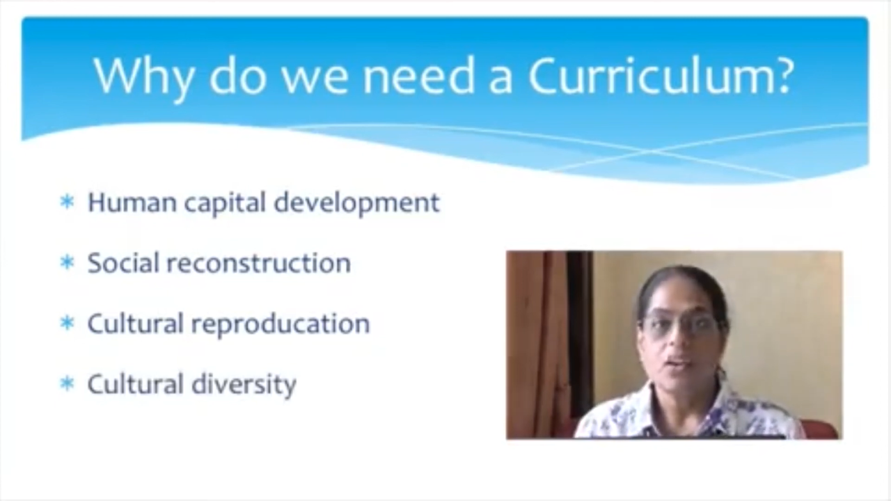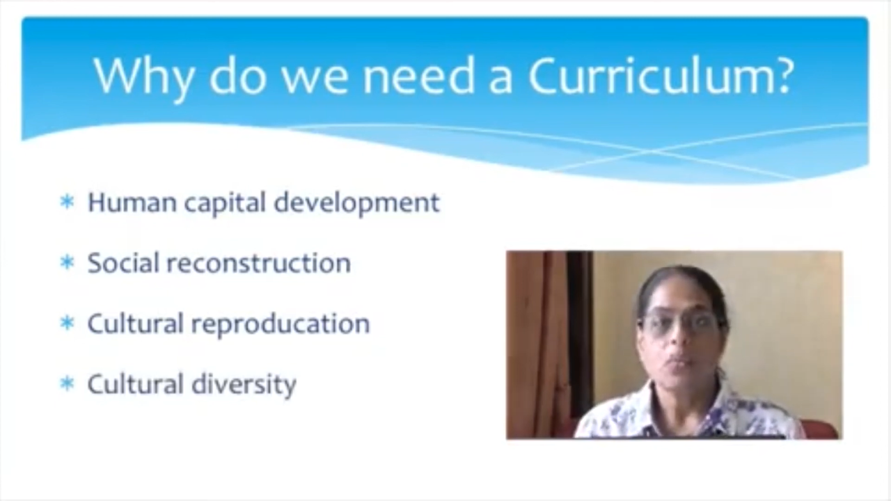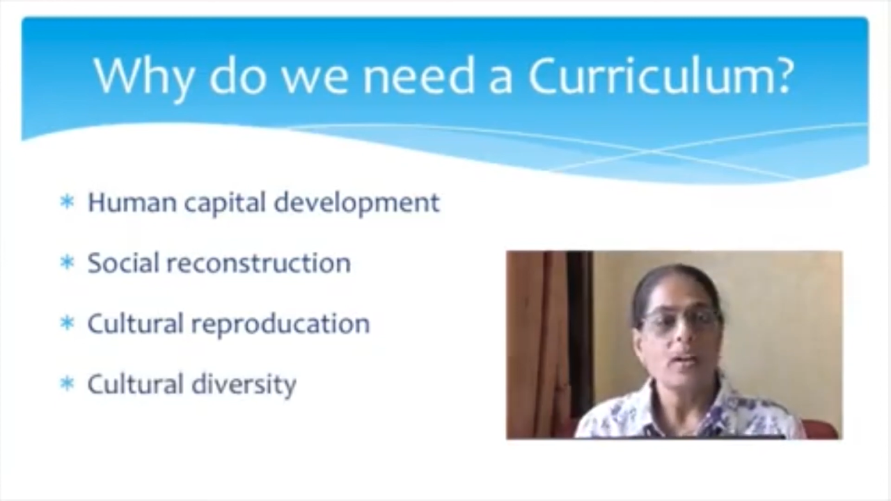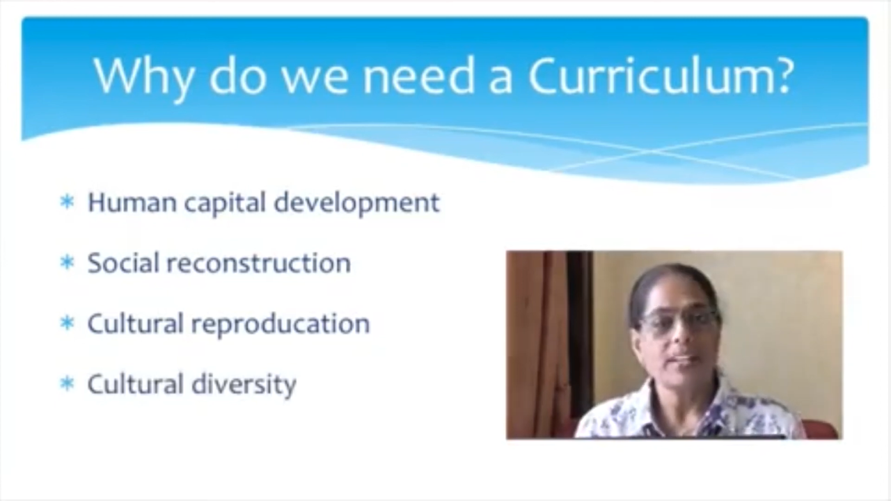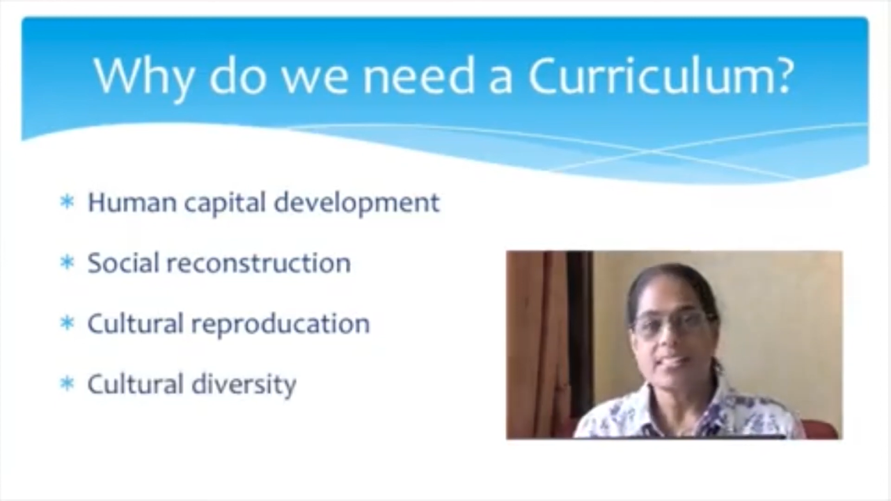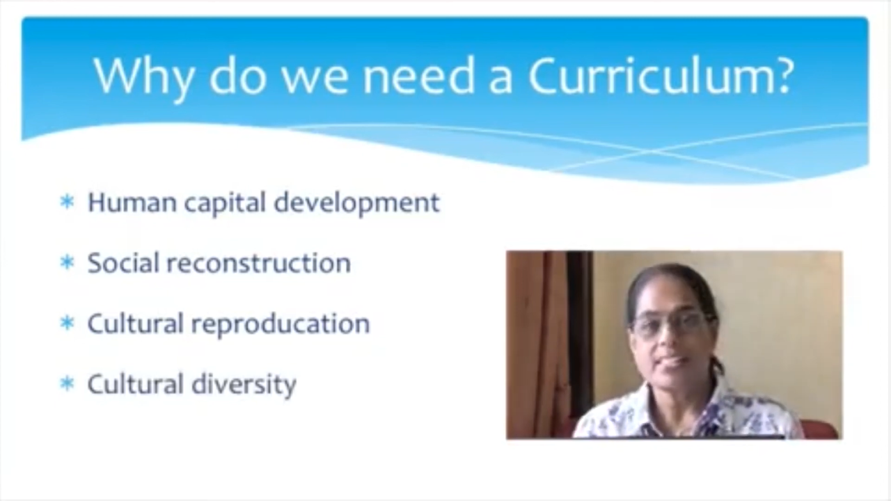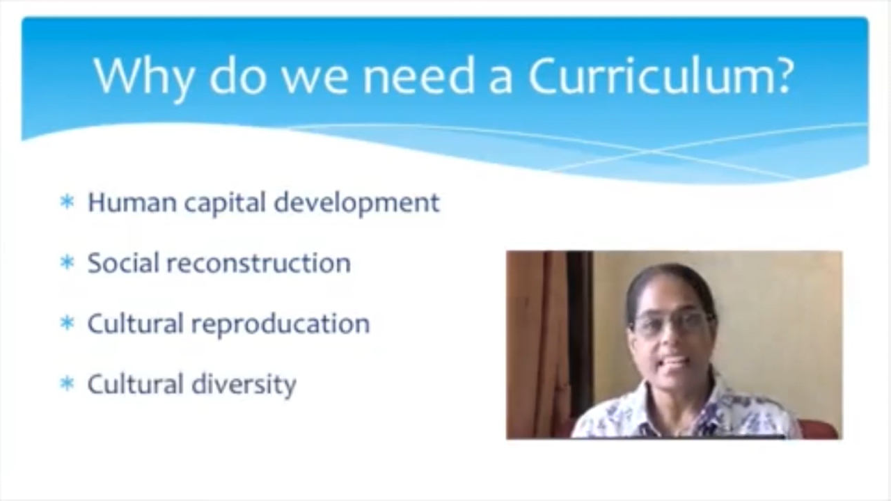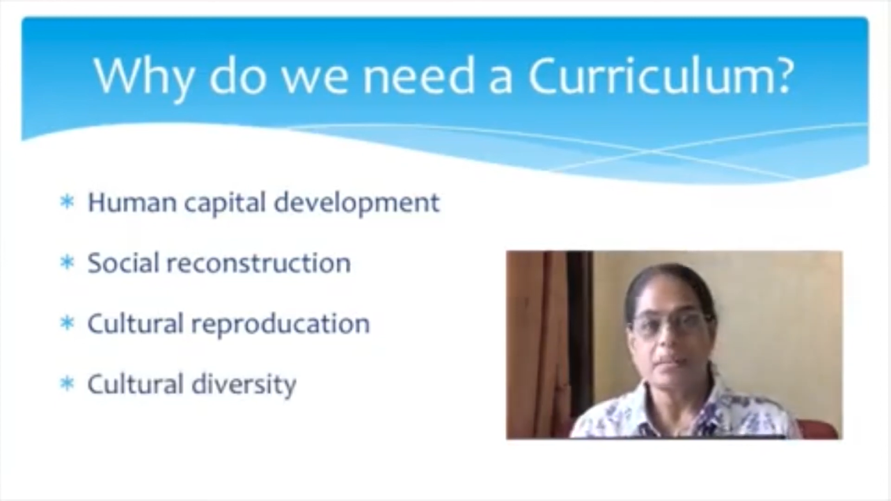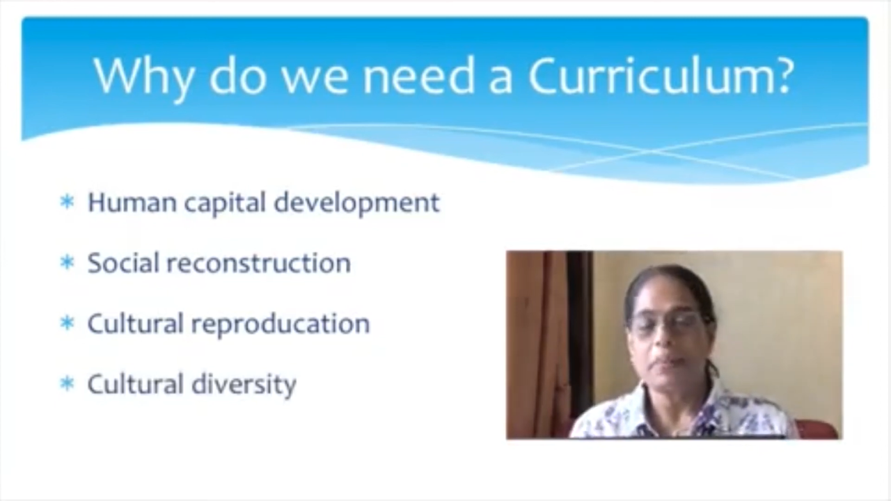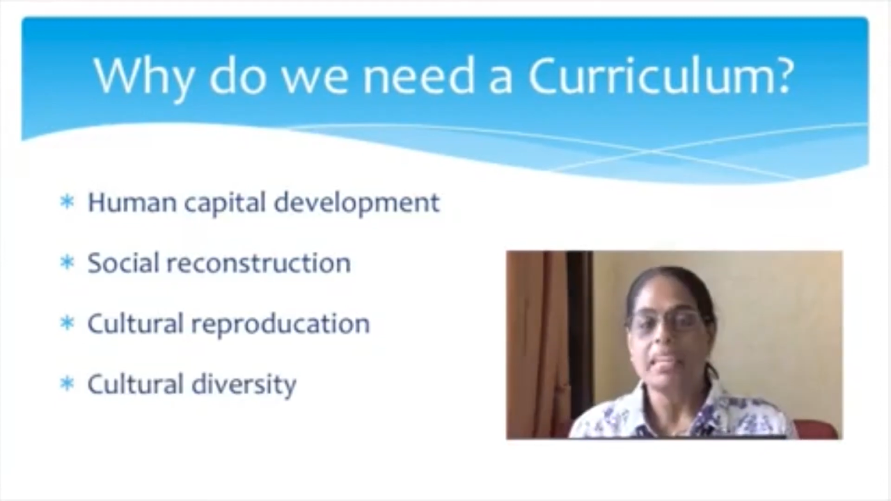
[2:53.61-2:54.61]
What does
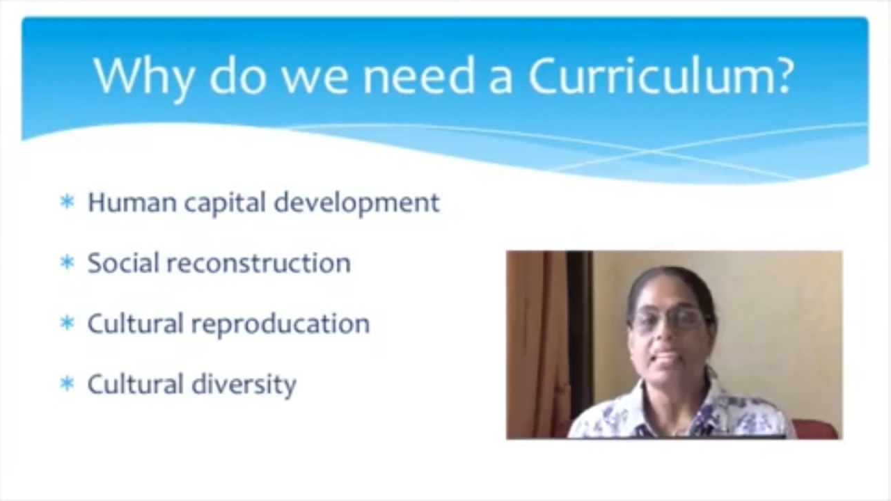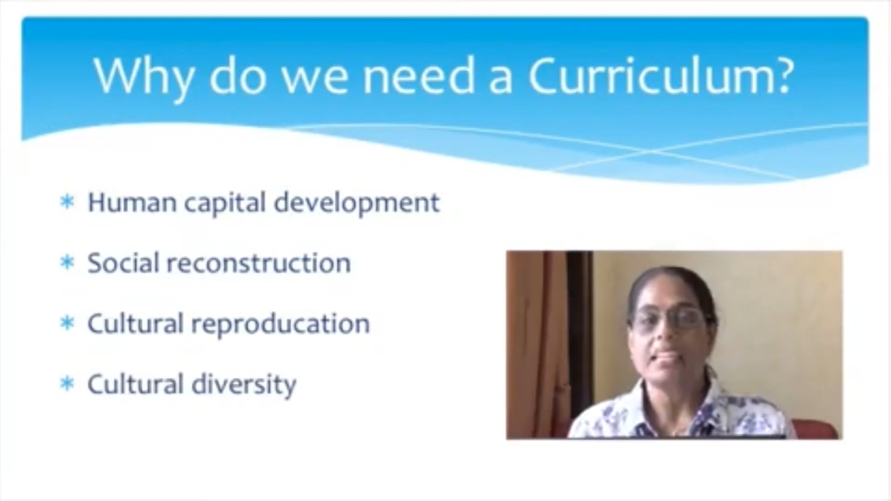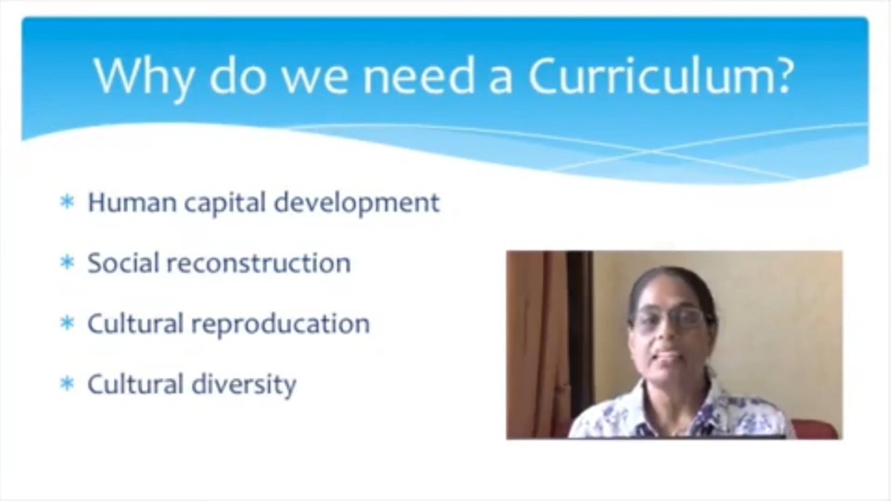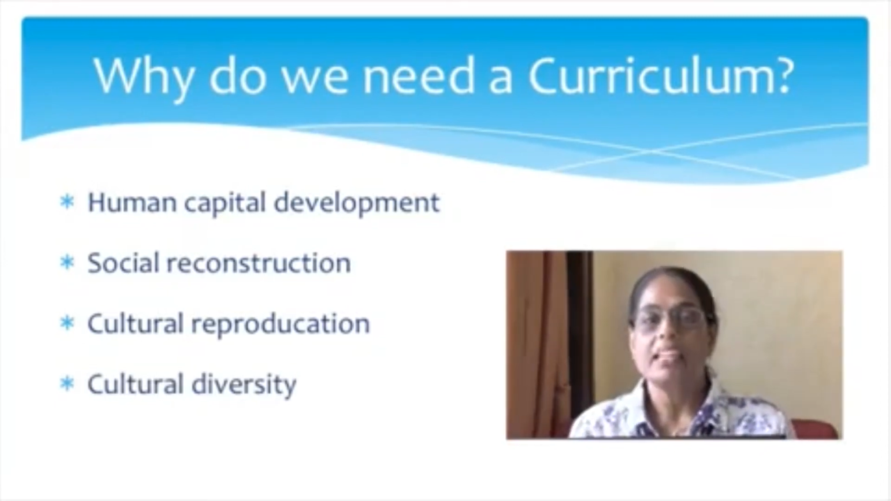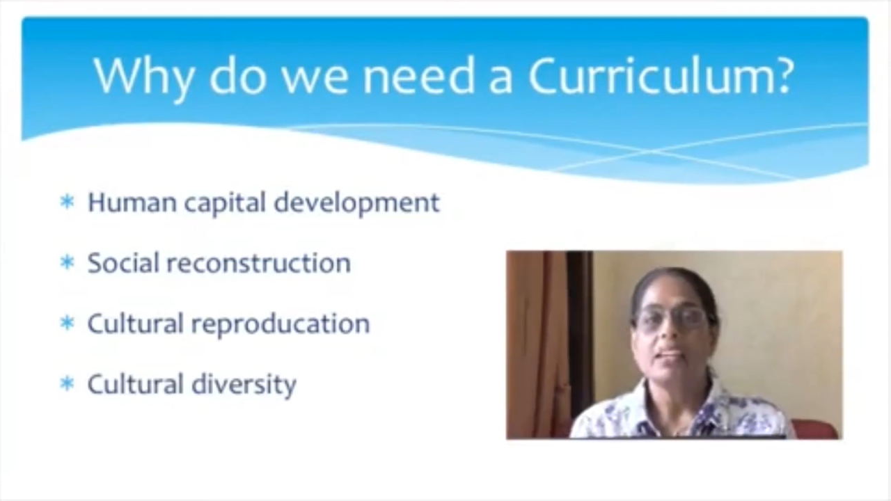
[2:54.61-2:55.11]
that mean?